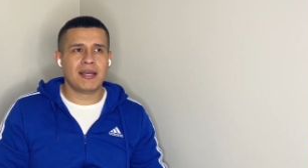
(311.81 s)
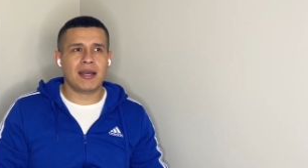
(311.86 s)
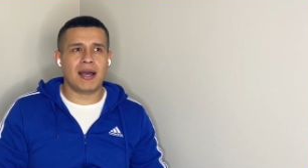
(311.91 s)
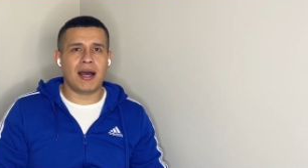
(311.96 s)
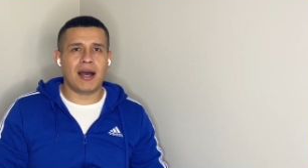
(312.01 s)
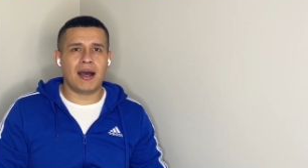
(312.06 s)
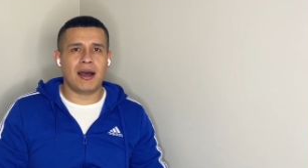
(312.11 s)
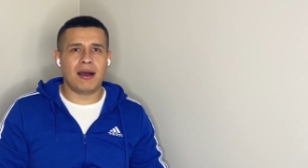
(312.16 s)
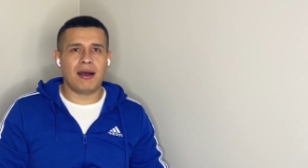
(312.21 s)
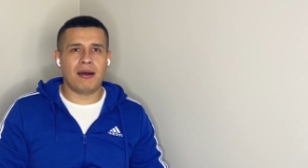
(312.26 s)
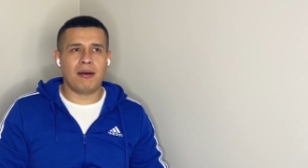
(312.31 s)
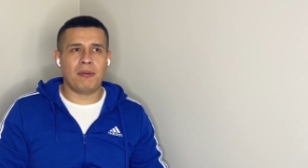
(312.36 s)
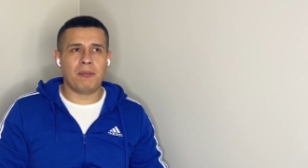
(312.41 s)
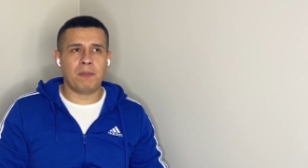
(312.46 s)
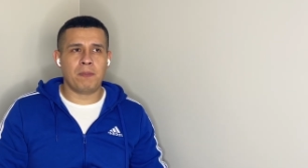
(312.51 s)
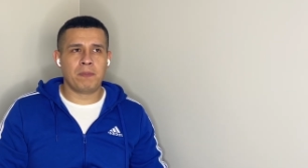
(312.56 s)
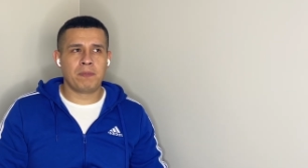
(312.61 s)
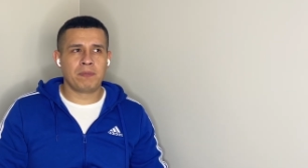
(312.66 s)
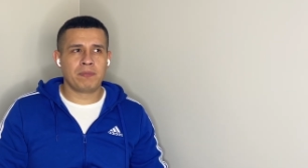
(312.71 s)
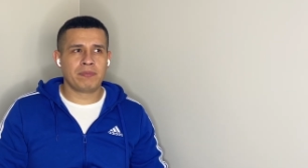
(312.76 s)

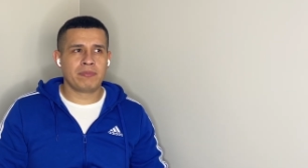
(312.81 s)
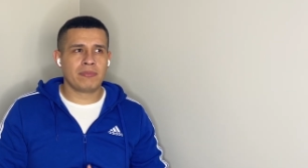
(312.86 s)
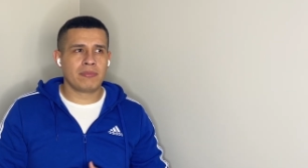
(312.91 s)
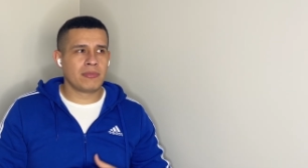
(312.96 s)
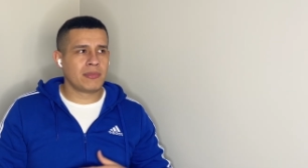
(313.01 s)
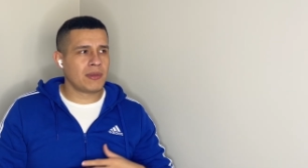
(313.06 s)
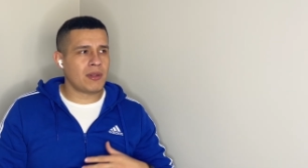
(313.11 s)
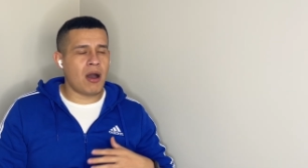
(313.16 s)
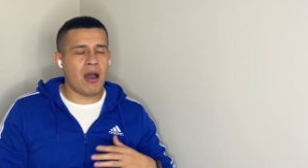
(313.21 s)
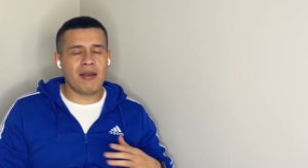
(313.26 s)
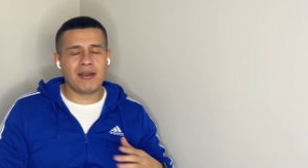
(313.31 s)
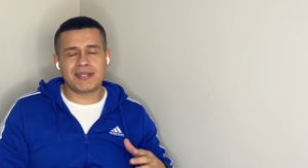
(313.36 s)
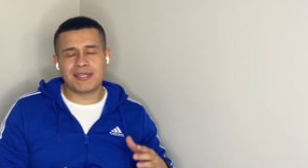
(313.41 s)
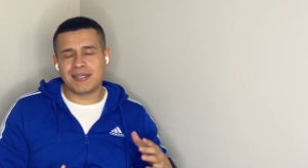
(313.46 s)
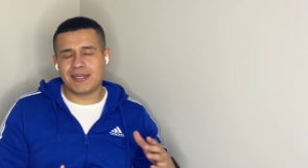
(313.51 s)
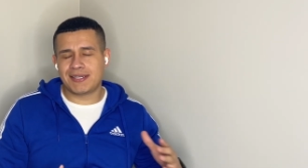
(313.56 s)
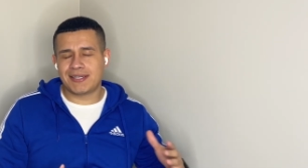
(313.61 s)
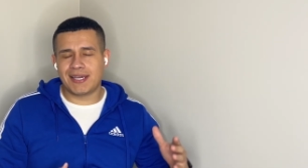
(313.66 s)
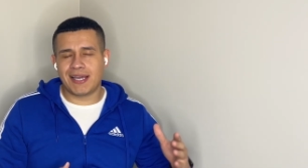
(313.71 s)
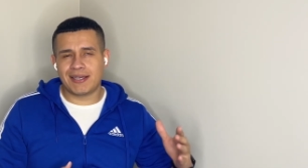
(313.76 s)
Um, obviously,
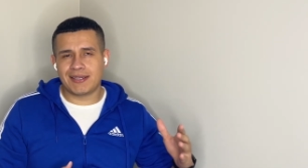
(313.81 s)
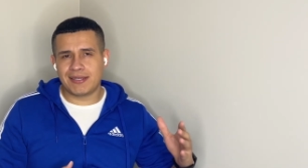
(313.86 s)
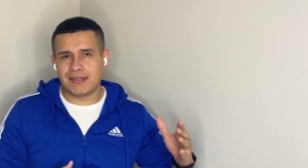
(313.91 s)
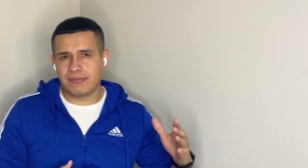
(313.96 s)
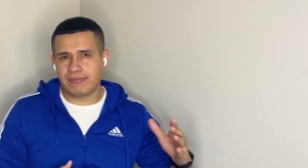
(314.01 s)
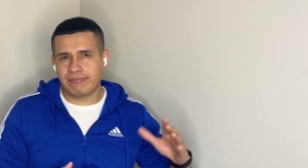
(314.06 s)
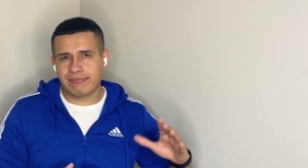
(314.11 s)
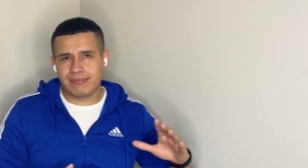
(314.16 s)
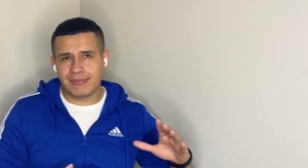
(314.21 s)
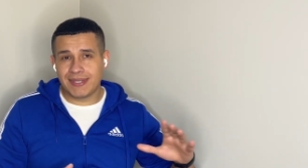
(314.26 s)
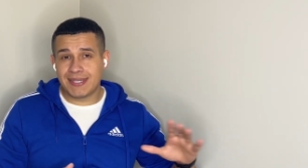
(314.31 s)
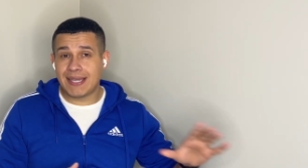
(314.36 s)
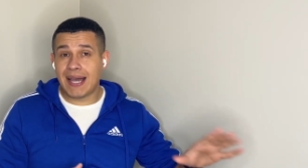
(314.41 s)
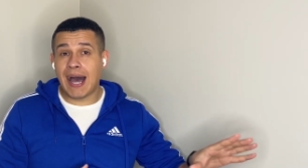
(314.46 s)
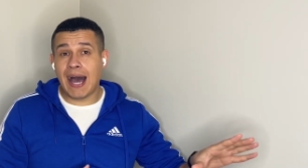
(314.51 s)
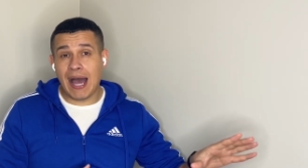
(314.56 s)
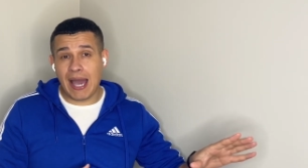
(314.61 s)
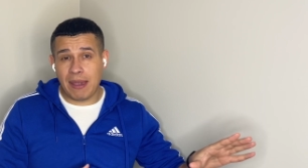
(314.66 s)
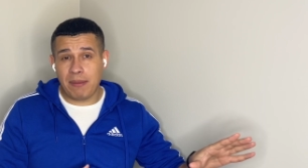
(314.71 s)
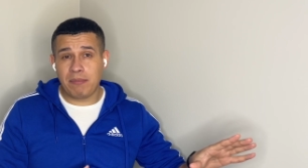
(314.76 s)
this takes
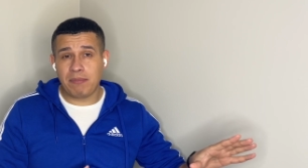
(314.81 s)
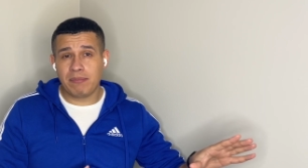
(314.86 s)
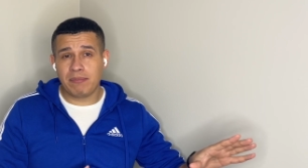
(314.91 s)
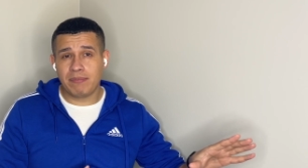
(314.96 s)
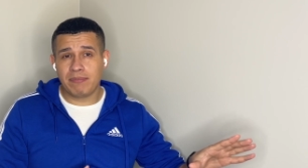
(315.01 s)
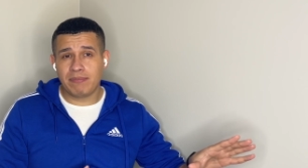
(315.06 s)
time.